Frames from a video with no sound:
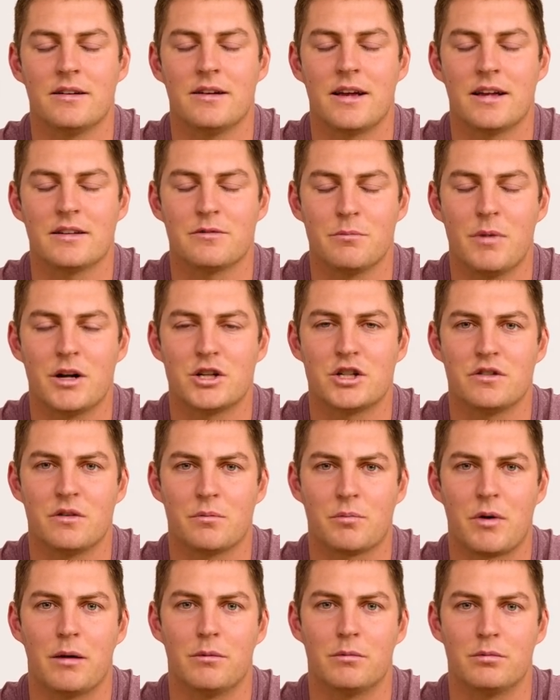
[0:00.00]
as much as
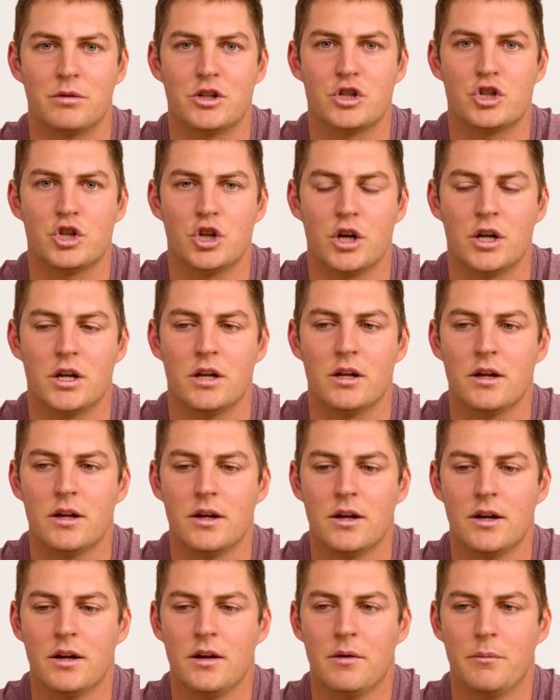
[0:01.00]
it probably should,
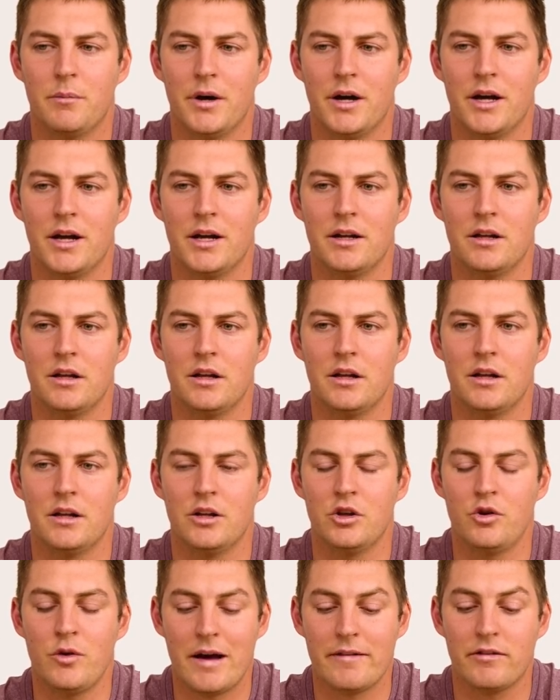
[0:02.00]
but
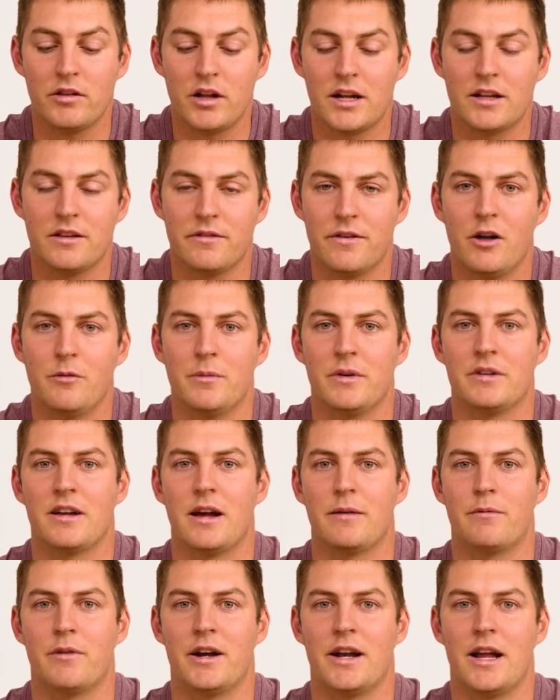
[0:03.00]
you have a lot of development
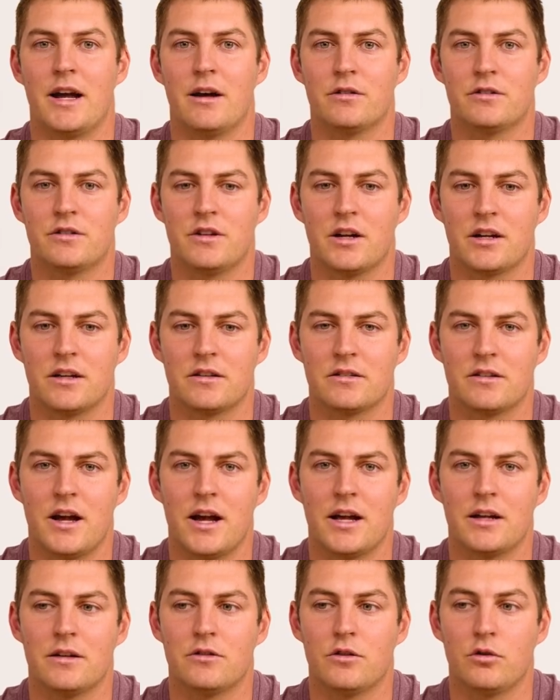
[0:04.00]
time right now stuck
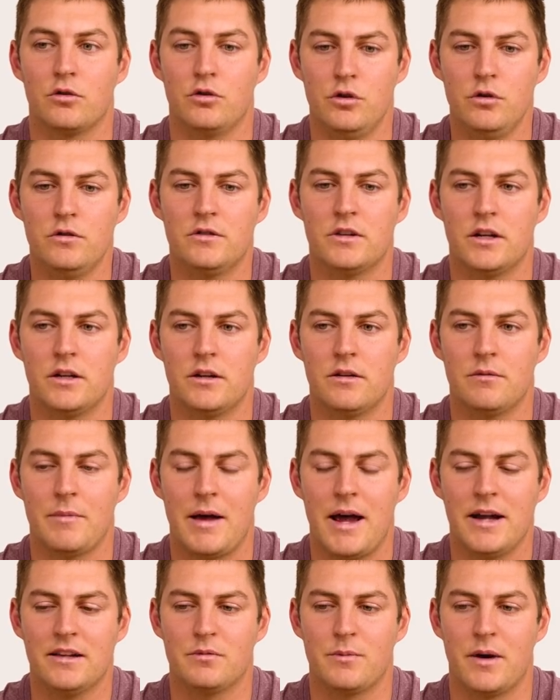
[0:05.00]
inside. So use it,
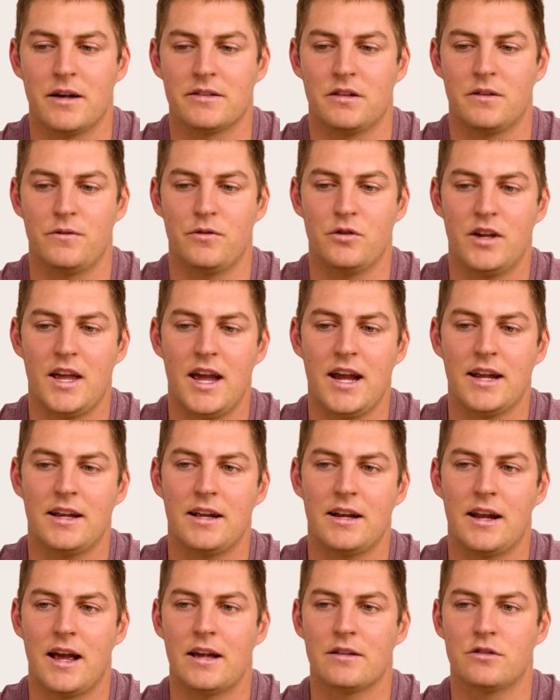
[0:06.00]
maximize it. If you can't
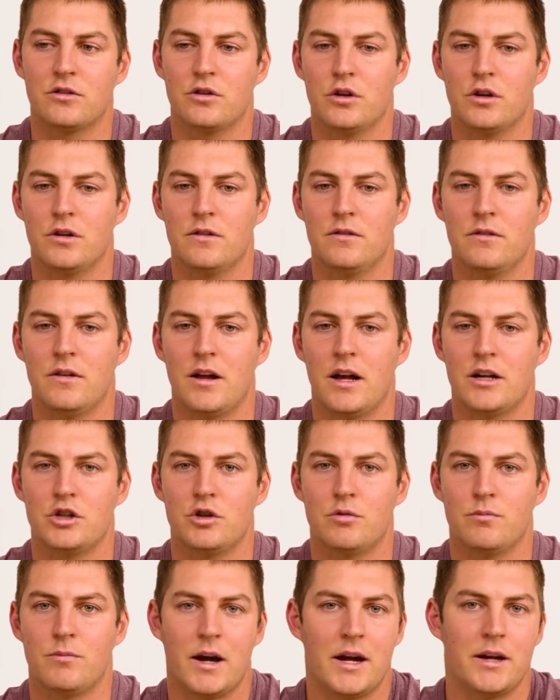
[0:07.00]
get as good as
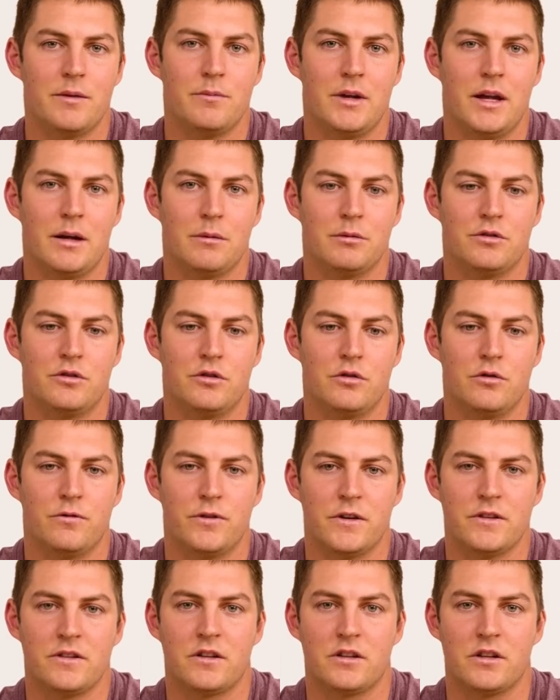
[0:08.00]
you might be able to
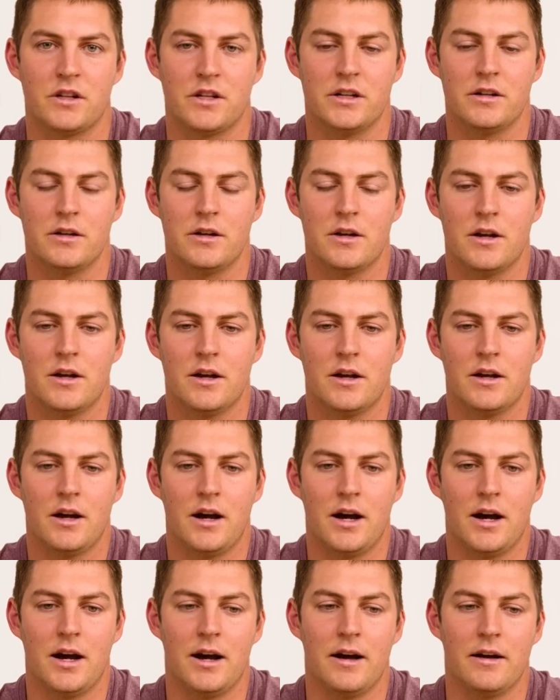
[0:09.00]
physically,
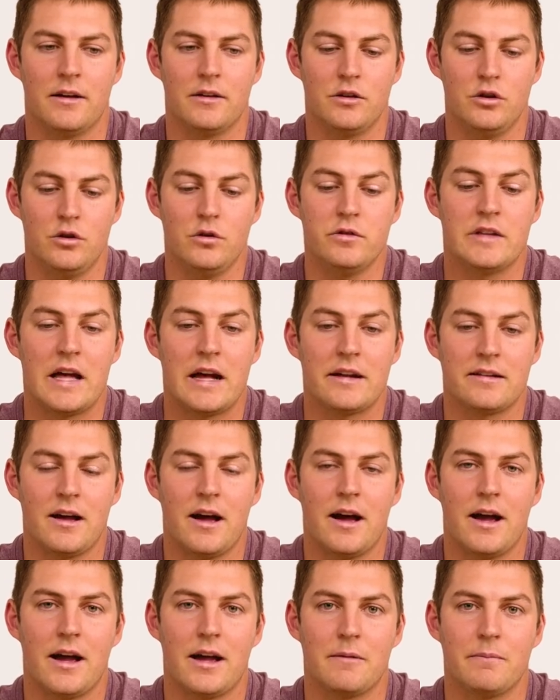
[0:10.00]
use that
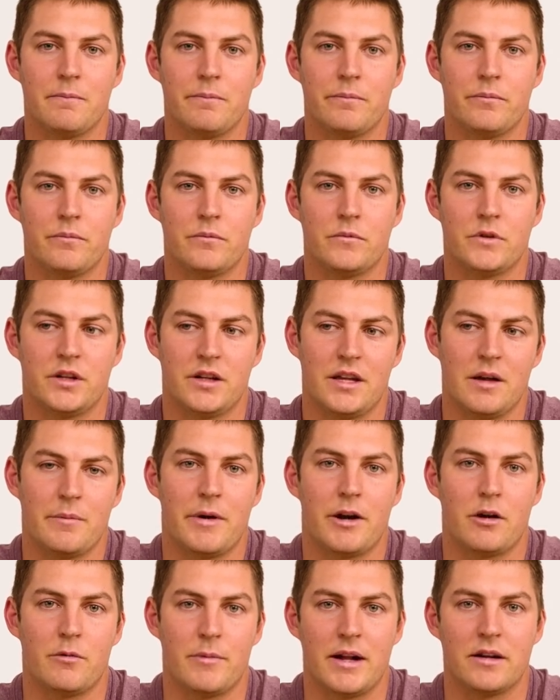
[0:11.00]
time to get
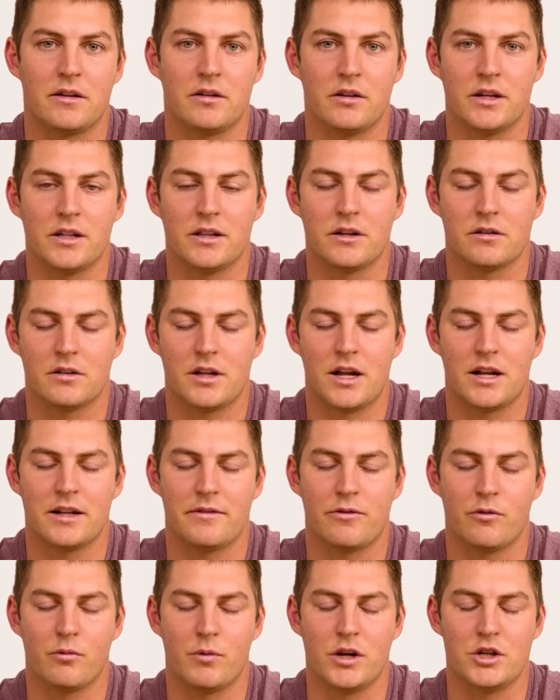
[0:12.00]
better mentally. There's a lot of
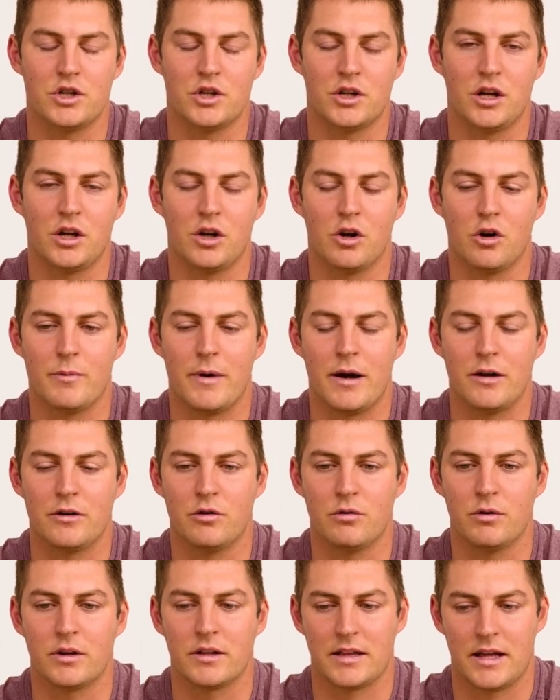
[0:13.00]
different ways you can go about
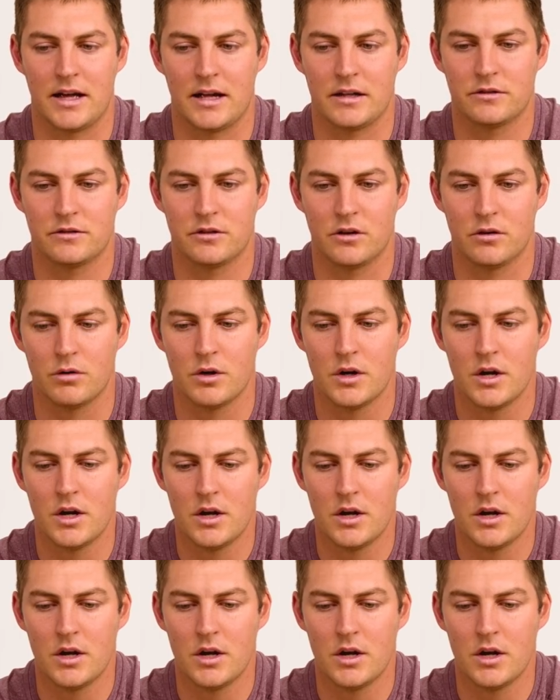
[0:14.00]
doing that. So